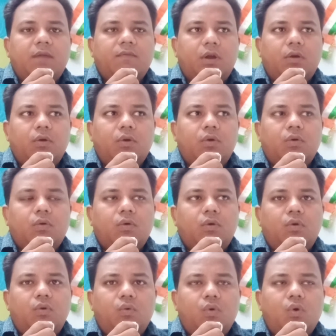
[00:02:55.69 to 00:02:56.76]
1 or
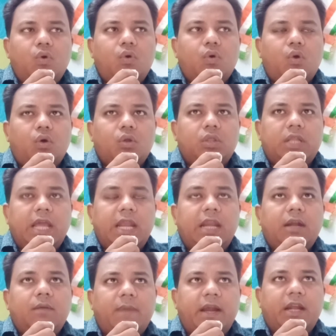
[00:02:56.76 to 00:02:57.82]
2 o'clock, then
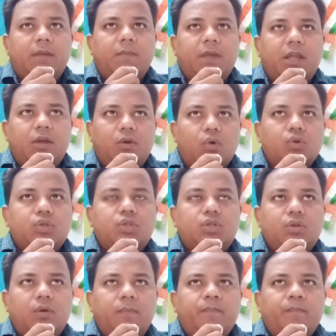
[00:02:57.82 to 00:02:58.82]
it might be closed